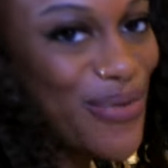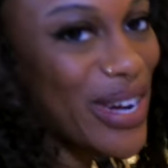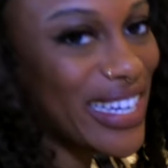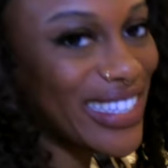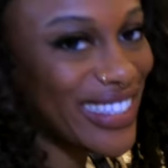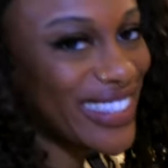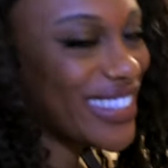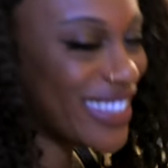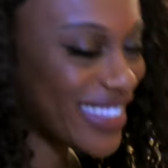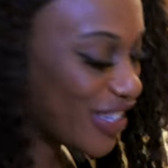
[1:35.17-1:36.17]
wanted to,
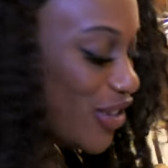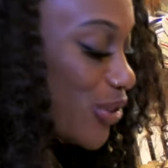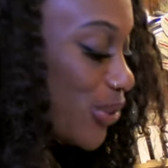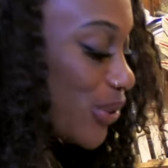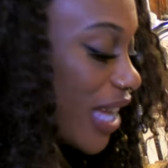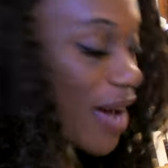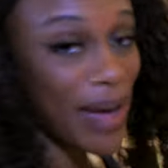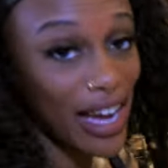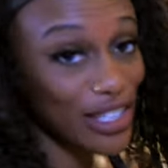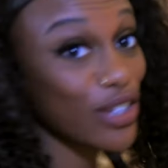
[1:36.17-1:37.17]
to use. I'm
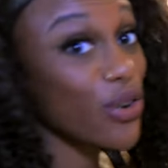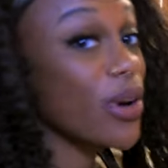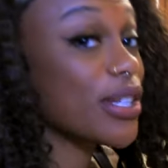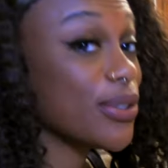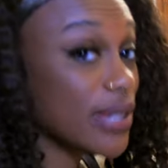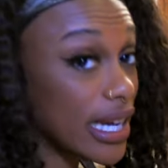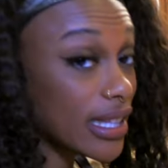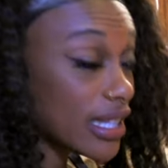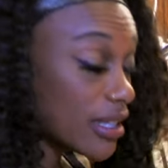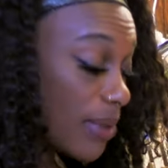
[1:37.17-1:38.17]
actually going to take
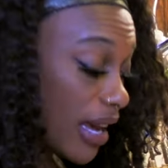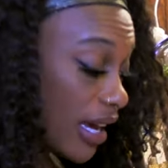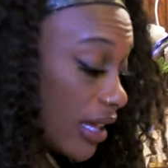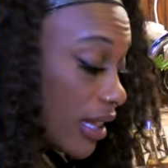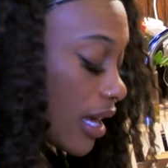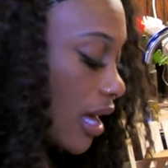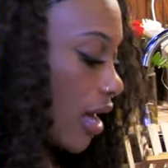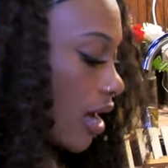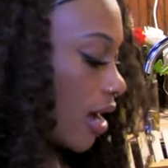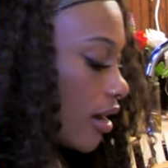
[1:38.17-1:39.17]
this bath.
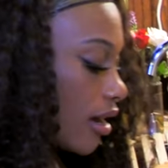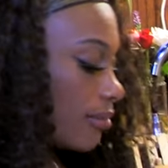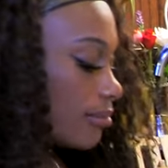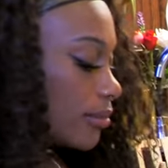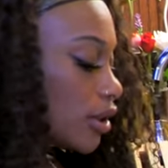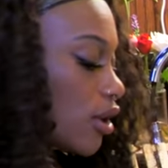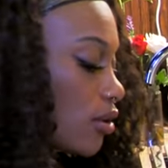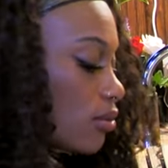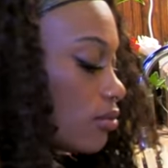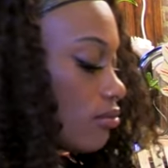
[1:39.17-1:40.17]
Um,
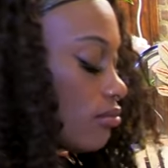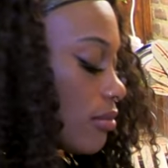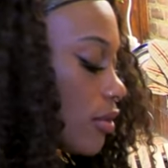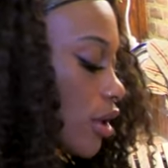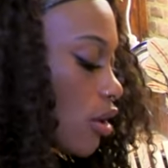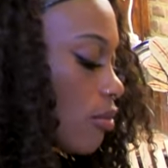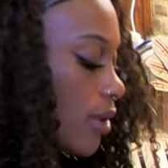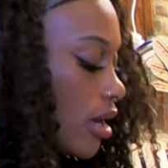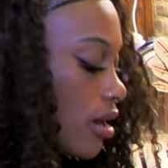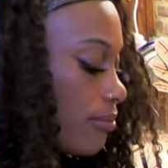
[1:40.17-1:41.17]
so I'm gonna
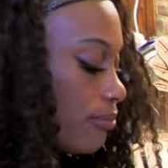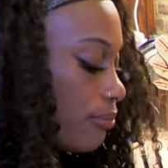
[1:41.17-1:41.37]
open up